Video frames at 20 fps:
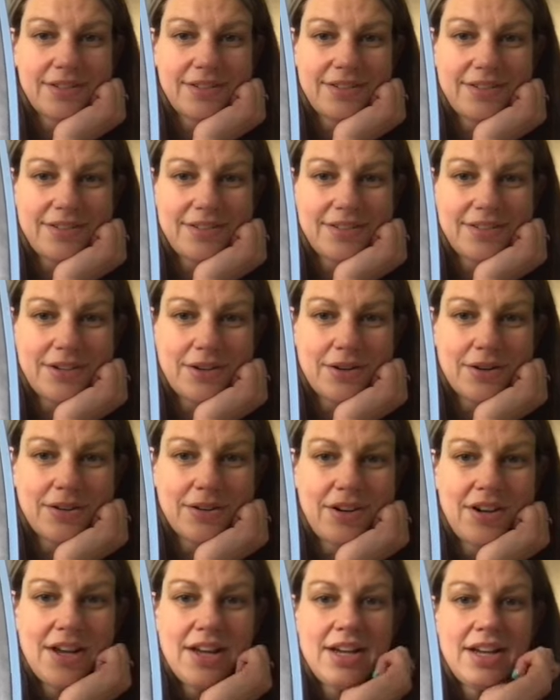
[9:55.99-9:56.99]
So
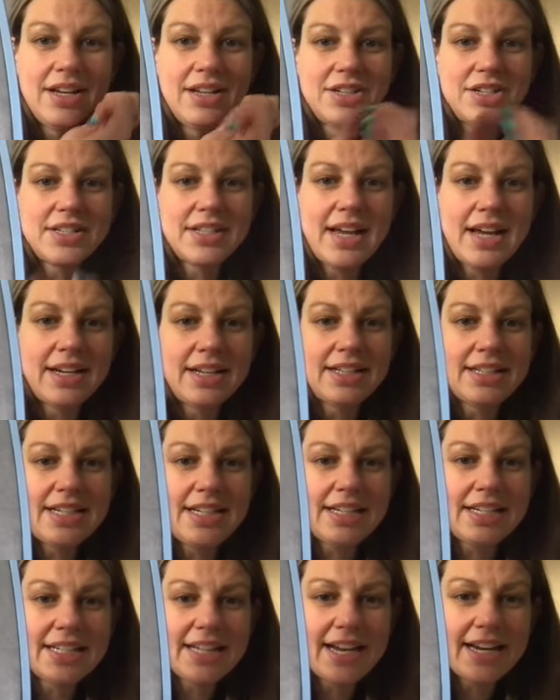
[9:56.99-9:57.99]
just got a
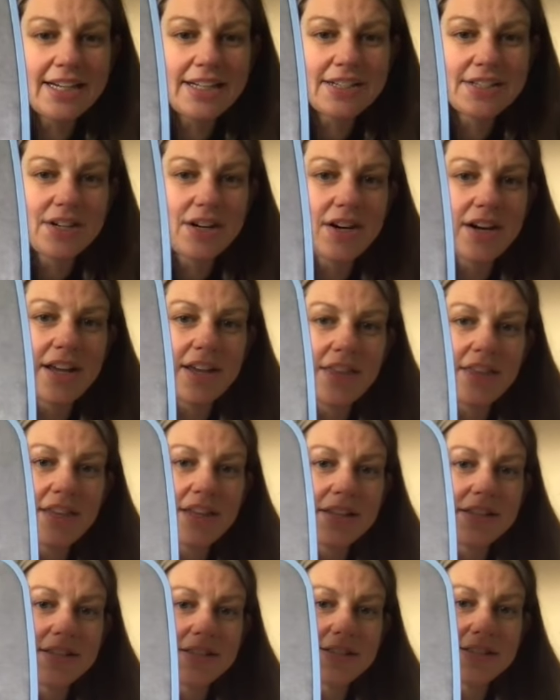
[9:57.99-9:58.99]
teeny tiny start on
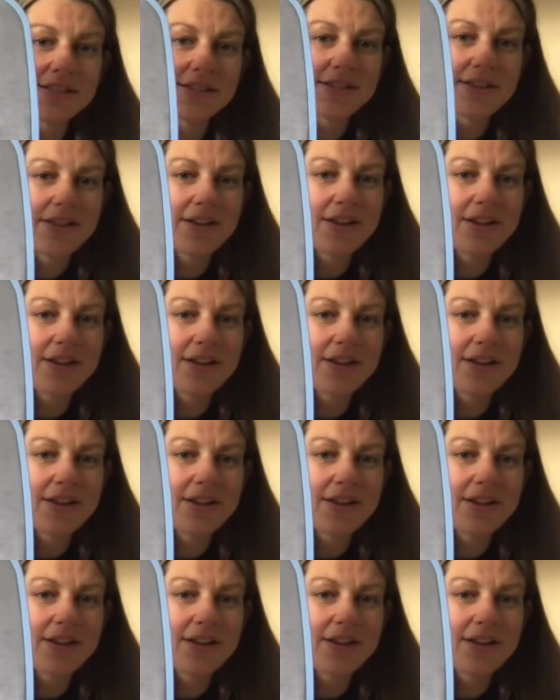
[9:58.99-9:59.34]
this